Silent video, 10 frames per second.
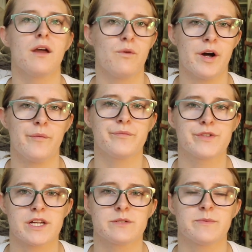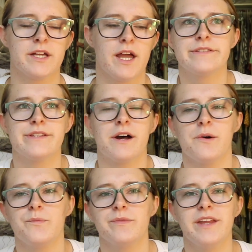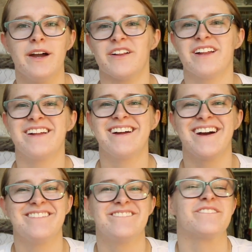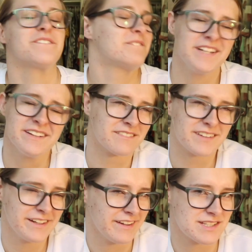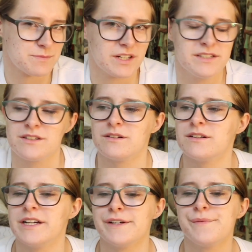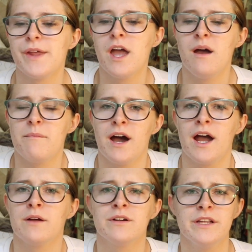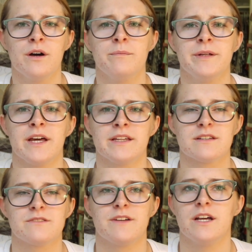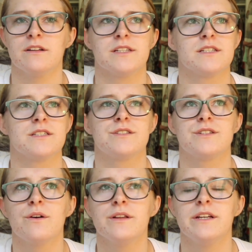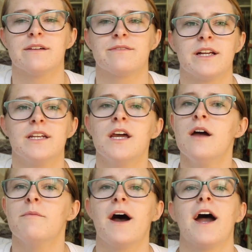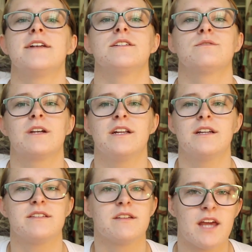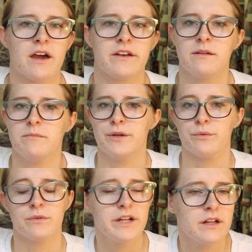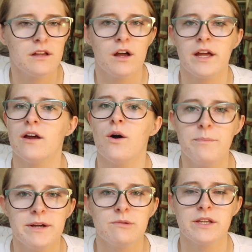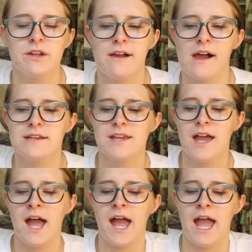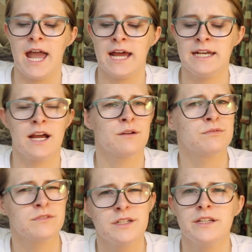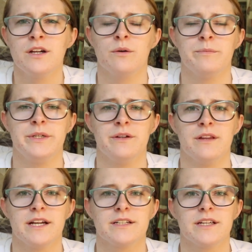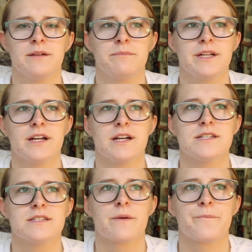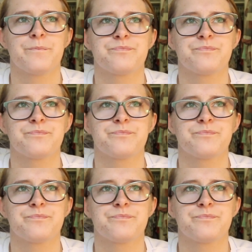It will, trust me. So yeah, I'm being real inspirational here, but I really hope you like this video. This is totally different, but I just wanted to sit down and be real and open with you guys, and I really hoped you liked it, because